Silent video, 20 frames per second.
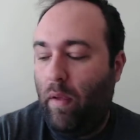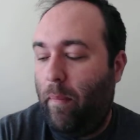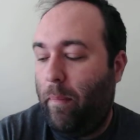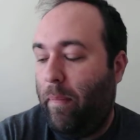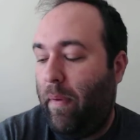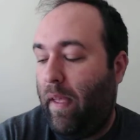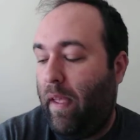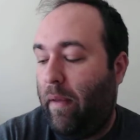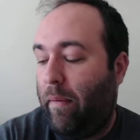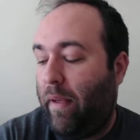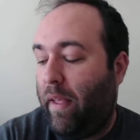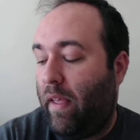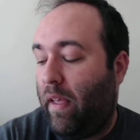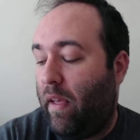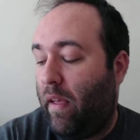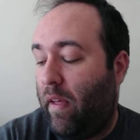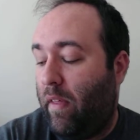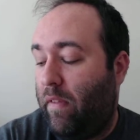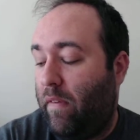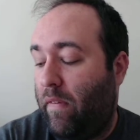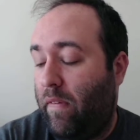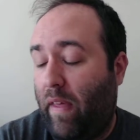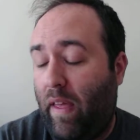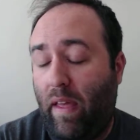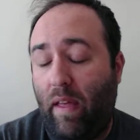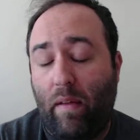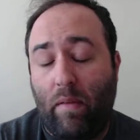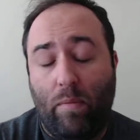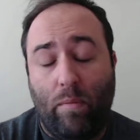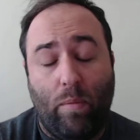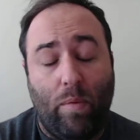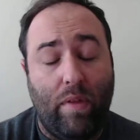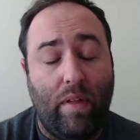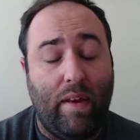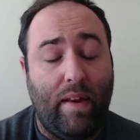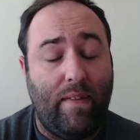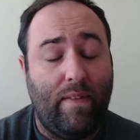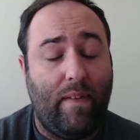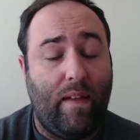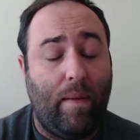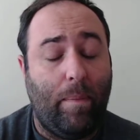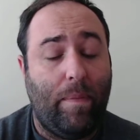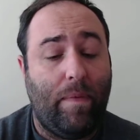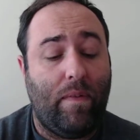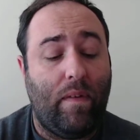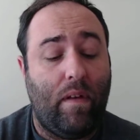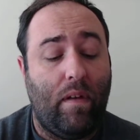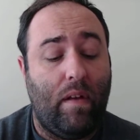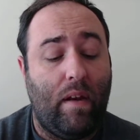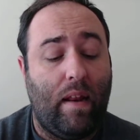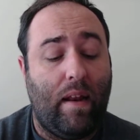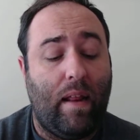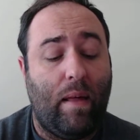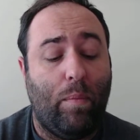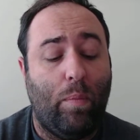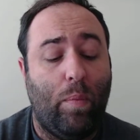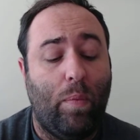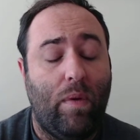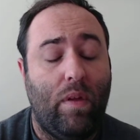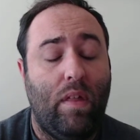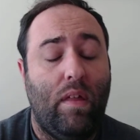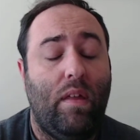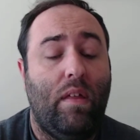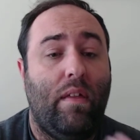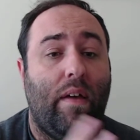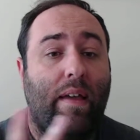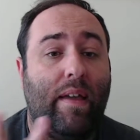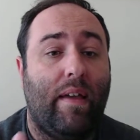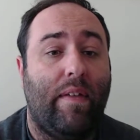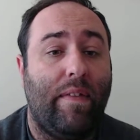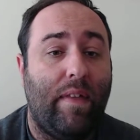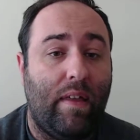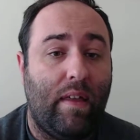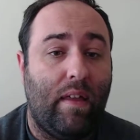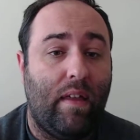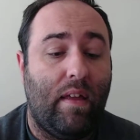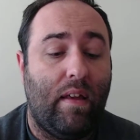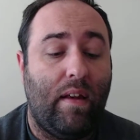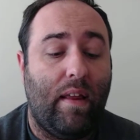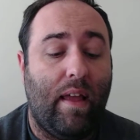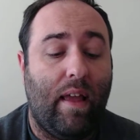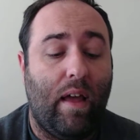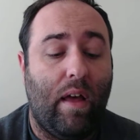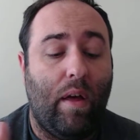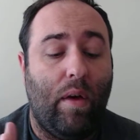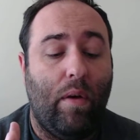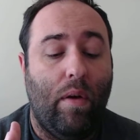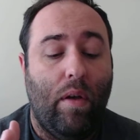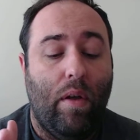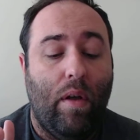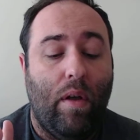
but anyway, other than that, really decent episode, and I really like at the end how